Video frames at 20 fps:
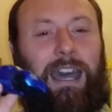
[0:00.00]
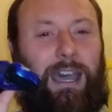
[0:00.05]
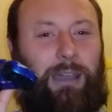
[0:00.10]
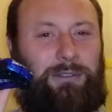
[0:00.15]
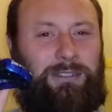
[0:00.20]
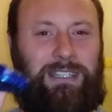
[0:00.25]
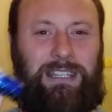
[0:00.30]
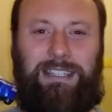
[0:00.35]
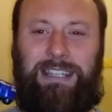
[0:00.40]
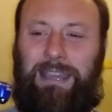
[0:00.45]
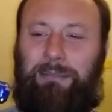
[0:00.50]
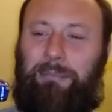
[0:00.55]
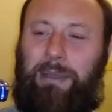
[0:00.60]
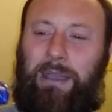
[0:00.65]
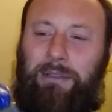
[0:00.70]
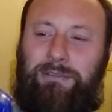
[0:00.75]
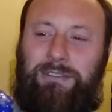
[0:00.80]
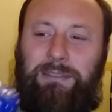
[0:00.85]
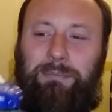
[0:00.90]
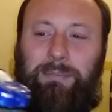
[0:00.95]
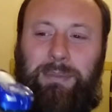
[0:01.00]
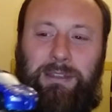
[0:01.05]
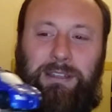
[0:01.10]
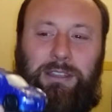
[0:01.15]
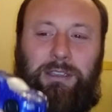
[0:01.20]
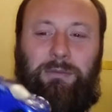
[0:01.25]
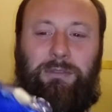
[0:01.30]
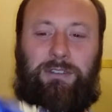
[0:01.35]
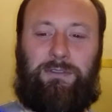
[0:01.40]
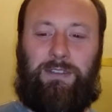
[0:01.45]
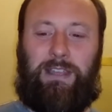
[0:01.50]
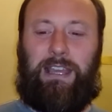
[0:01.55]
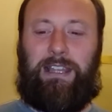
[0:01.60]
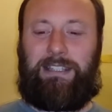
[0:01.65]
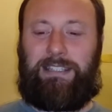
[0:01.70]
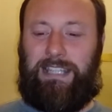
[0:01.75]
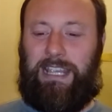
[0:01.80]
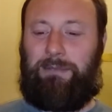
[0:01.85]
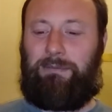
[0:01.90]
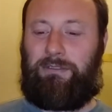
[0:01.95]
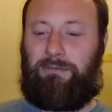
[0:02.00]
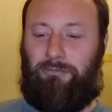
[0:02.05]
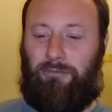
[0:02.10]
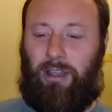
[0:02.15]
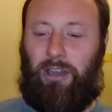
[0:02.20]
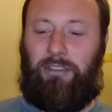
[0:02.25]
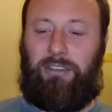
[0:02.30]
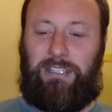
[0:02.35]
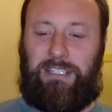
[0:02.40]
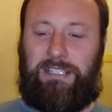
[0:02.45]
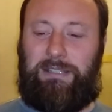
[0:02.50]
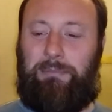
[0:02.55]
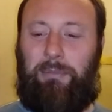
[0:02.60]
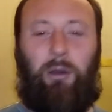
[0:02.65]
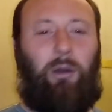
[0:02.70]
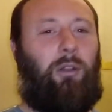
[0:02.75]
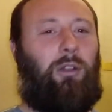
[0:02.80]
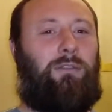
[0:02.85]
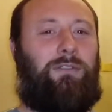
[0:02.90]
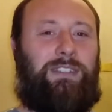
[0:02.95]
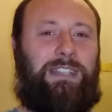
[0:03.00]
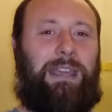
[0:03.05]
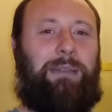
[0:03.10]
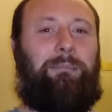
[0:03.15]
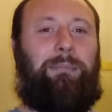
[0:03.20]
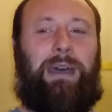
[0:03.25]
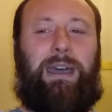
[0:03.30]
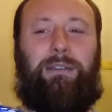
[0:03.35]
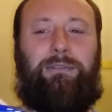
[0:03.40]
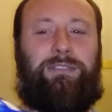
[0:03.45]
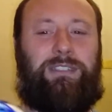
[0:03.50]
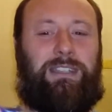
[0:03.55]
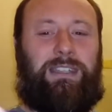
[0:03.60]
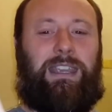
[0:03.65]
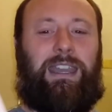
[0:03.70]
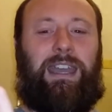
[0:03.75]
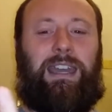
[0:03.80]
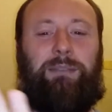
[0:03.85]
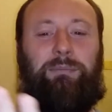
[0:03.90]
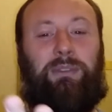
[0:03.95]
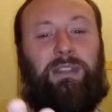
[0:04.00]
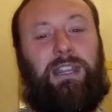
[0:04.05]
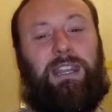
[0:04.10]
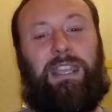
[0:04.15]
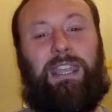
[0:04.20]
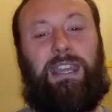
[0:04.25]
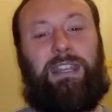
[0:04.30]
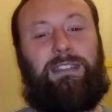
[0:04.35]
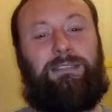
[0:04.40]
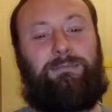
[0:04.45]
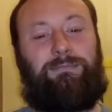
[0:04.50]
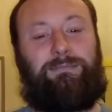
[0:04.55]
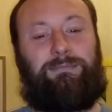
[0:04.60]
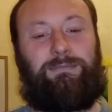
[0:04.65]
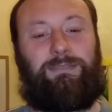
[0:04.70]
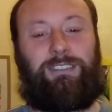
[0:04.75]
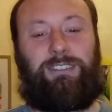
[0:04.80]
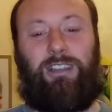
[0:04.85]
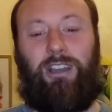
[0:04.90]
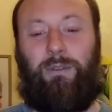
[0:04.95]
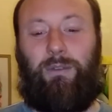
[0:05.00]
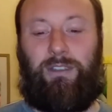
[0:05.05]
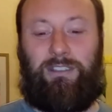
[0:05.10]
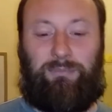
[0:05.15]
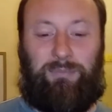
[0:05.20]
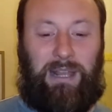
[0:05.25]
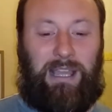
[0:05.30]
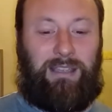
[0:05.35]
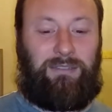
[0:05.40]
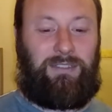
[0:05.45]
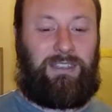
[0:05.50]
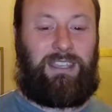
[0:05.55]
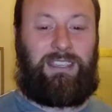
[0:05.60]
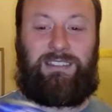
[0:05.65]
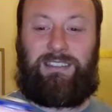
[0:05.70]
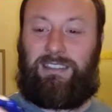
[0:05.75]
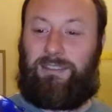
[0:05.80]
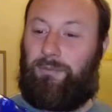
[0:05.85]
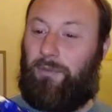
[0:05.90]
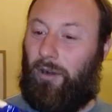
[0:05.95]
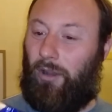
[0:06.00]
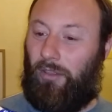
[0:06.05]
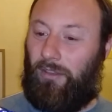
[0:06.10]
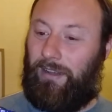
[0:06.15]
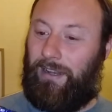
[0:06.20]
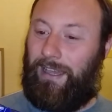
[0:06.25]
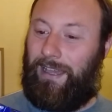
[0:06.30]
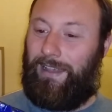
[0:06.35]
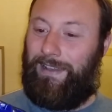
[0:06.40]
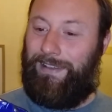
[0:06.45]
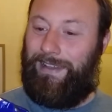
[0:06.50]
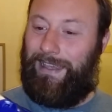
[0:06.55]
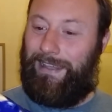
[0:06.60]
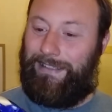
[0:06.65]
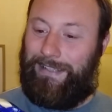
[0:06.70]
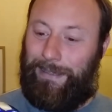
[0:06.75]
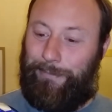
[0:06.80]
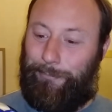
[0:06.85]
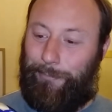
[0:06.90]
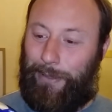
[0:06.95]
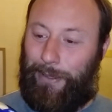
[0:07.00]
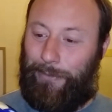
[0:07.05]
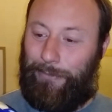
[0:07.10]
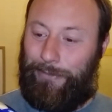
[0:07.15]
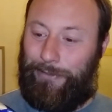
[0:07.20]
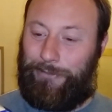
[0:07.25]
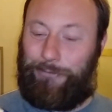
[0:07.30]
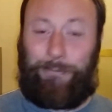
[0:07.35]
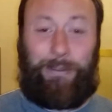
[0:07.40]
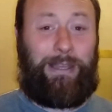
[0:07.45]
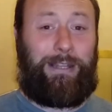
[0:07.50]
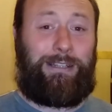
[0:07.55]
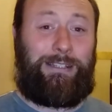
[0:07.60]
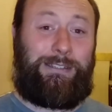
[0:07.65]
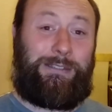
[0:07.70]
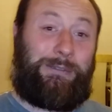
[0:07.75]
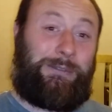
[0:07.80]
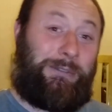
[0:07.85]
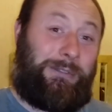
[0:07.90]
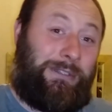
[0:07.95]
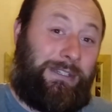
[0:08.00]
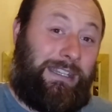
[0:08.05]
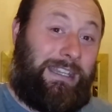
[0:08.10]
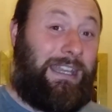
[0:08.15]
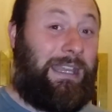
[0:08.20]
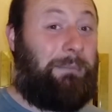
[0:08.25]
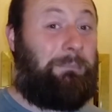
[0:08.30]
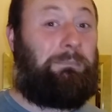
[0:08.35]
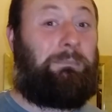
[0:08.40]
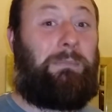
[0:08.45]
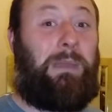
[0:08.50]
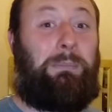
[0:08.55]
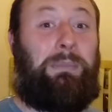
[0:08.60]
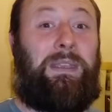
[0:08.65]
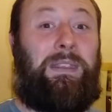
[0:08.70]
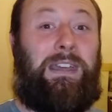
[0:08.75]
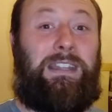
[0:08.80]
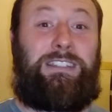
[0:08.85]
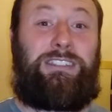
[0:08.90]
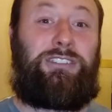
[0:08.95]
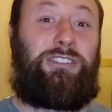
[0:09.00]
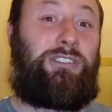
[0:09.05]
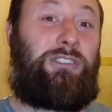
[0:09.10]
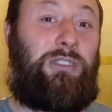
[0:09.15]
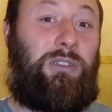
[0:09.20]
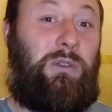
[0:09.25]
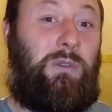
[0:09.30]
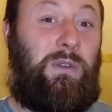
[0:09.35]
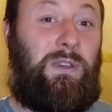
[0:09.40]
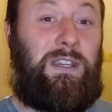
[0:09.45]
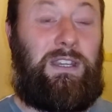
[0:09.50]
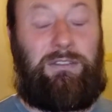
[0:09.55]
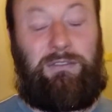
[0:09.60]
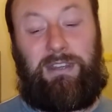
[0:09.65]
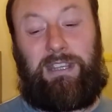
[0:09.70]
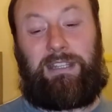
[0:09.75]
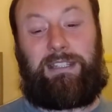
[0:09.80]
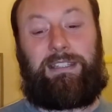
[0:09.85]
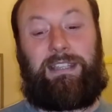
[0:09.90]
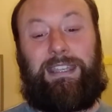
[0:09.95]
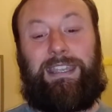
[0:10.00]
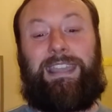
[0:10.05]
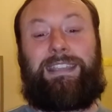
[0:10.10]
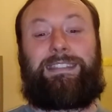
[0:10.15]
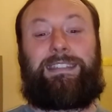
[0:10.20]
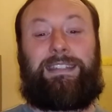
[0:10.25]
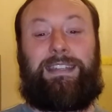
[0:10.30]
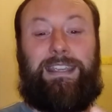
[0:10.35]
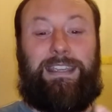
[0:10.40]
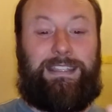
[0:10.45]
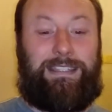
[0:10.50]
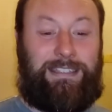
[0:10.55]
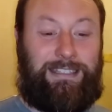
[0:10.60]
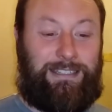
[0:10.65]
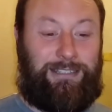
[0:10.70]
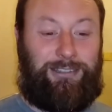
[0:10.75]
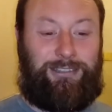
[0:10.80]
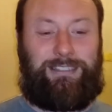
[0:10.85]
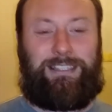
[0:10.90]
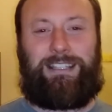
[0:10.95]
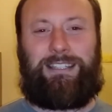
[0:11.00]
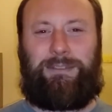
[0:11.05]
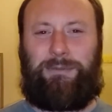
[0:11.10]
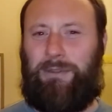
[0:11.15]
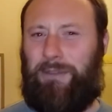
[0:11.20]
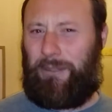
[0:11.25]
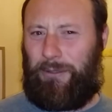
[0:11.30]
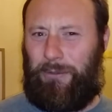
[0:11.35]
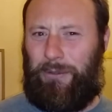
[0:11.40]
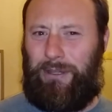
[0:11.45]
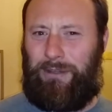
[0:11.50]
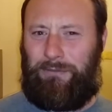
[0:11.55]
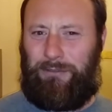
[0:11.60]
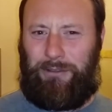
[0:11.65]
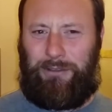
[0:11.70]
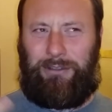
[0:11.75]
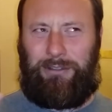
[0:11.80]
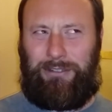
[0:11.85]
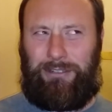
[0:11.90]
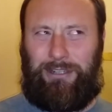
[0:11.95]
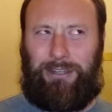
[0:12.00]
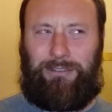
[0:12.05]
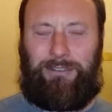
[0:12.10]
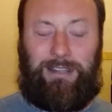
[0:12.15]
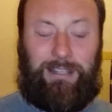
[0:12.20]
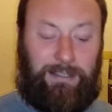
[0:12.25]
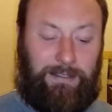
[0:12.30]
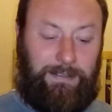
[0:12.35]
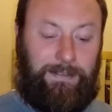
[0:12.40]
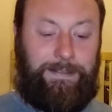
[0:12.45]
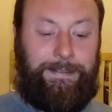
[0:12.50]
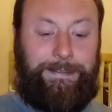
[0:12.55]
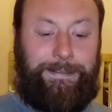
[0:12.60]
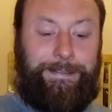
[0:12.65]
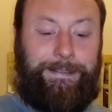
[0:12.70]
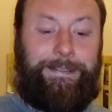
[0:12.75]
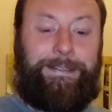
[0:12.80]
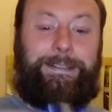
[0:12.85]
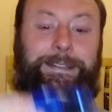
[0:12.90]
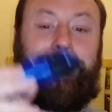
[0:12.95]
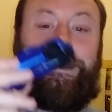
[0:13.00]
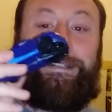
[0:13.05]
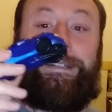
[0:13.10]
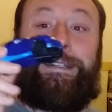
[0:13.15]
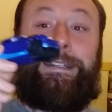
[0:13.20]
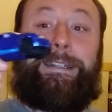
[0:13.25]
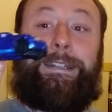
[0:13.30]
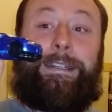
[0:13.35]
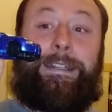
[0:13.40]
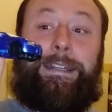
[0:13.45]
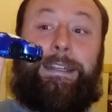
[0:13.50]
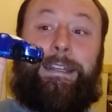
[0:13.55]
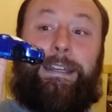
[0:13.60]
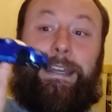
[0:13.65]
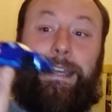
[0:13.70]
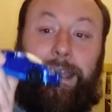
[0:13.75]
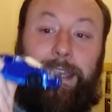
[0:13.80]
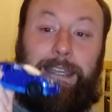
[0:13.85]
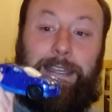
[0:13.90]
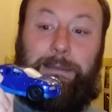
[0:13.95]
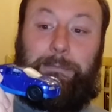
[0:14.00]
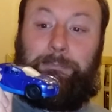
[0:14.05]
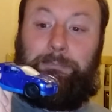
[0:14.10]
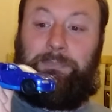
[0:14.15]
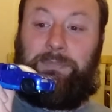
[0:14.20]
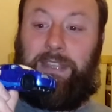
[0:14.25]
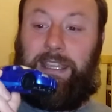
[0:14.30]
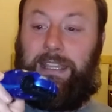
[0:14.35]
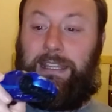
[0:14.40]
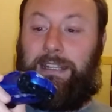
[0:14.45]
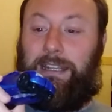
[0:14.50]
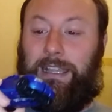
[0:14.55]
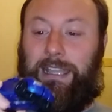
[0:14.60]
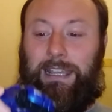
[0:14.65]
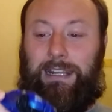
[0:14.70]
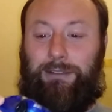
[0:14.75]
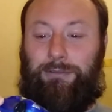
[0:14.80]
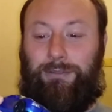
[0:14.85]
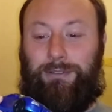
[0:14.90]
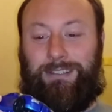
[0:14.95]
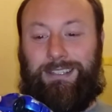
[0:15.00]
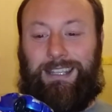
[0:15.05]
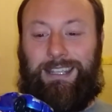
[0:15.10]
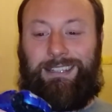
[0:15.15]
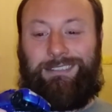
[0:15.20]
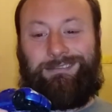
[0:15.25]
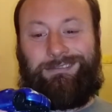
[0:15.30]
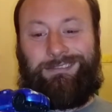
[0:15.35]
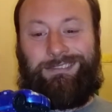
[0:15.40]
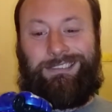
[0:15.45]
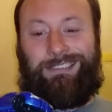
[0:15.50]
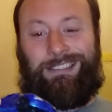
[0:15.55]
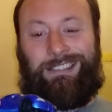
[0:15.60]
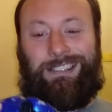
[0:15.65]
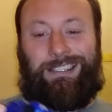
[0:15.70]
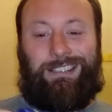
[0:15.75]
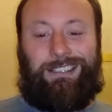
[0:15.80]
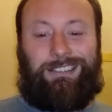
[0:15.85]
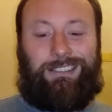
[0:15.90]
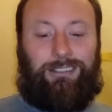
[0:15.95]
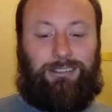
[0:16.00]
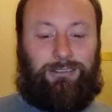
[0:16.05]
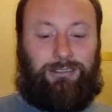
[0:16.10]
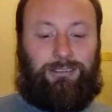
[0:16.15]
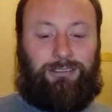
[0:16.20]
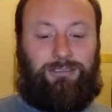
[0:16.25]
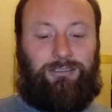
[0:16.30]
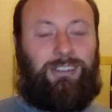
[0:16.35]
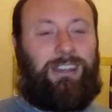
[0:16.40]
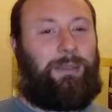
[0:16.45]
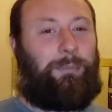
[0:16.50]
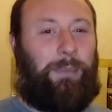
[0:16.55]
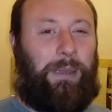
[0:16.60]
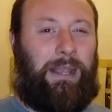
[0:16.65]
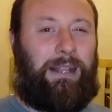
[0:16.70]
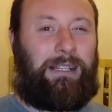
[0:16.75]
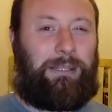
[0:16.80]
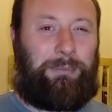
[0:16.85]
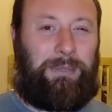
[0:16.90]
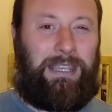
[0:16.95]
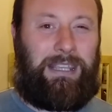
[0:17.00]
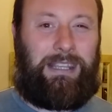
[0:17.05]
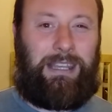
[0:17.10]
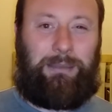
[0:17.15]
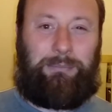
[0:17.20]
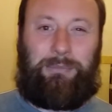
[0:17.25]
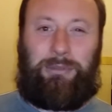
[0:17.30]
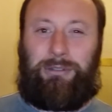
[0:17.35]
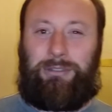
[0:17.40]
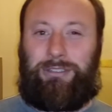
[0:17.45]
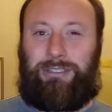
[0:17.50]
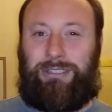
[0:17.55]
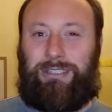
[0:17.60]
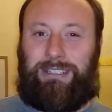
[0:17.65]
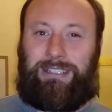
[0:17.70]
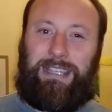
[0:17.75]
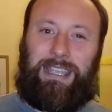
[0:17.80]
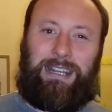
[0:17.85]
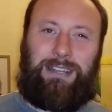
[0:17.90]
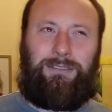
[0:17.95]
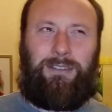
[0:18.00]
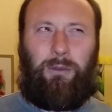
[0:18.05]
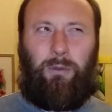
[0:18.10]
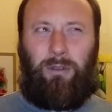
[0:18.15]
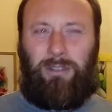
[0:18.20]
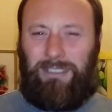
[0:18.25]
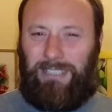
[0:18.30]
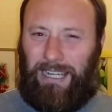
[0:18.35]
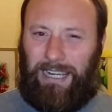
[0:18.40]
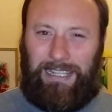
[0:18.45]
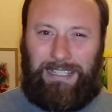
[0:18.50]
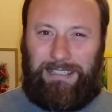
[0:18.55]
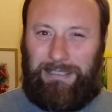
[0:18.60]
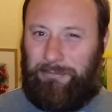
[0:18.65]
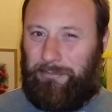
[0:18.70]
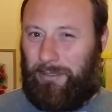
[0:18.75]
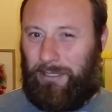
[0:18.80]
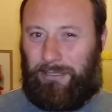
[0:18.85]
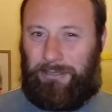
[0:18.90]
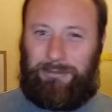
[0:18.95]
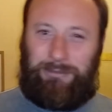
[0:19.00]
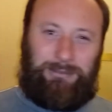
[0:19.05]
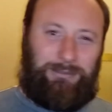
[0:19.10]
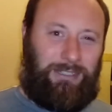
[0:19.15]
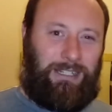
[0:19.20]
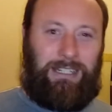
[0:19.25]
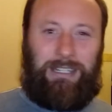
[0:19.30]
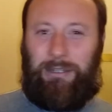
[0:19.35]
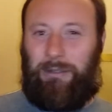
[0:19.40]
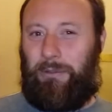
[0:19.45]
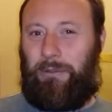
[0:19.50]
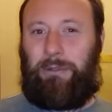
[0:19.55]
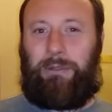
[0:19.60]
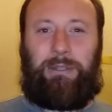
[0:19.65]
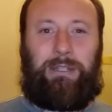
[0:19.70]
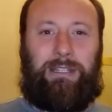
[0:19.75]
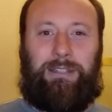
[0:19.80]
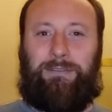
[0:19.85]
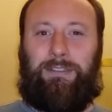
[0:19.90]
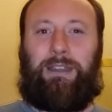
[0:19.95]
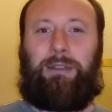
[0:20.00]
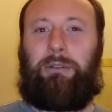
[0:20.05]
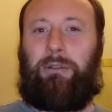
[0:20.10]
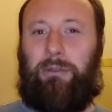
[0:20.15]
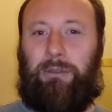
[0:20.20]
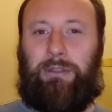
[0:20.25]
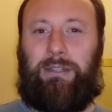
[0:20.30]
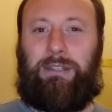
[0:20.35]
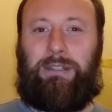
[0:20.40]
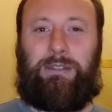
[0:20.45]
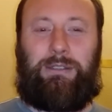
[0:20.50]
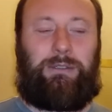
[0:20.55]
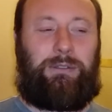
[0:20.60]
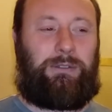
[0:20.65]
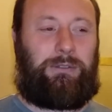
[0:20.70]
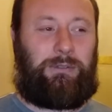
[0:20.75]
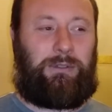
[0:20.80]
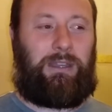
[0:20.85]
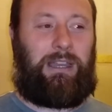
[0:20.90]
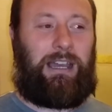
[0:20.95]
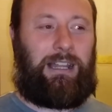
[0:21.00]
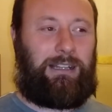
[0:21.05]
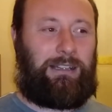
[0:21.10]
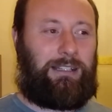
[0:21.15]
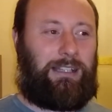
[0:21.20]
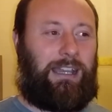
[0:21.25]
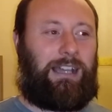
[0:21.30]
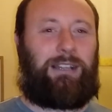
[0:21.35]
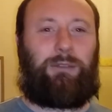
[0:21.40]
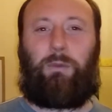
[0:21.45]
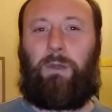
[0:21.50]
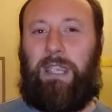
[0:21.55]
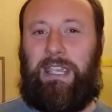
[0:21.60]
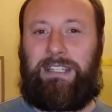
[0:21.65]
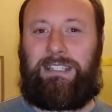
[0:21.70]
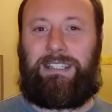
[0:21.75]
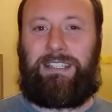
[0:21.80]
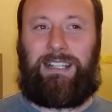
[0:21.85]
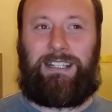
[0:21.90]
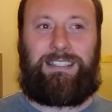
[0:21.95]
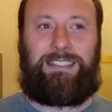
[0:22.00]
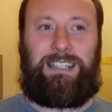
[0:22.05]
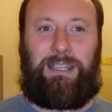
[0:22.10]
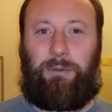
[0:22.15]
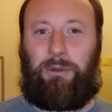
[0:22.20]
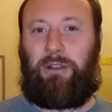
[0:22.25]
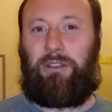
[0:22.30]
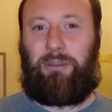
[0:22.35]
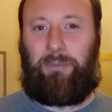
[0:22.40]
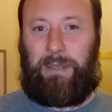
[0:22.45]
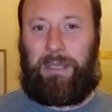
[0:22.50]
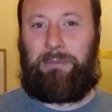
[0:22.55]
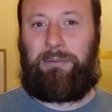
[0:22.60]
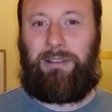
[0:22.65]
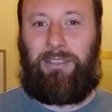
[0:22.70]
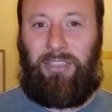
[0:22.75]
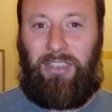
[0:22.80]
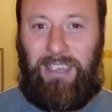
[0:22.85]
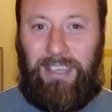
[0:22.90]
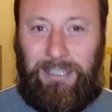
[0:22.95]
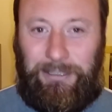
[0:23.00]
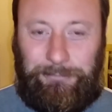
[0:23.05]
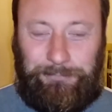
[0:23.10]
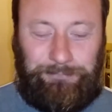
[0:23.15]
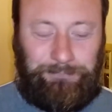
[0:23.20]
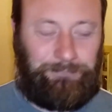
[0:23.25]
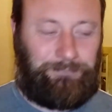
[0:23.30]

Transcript: I would say £10 a bit too much for that. It seems rather small for £10 in your hand, but then again, Star Wars black figures are smaller than that, and they're £10 as well, so maybe that's just the going rate. I guess it is, because that's they're going for currently. And I kind of was like, that doesn't really appeal to me that much. Kind of I want to like them, but I don't really know if I'm going to. So I'll wait and I'll see what other people think.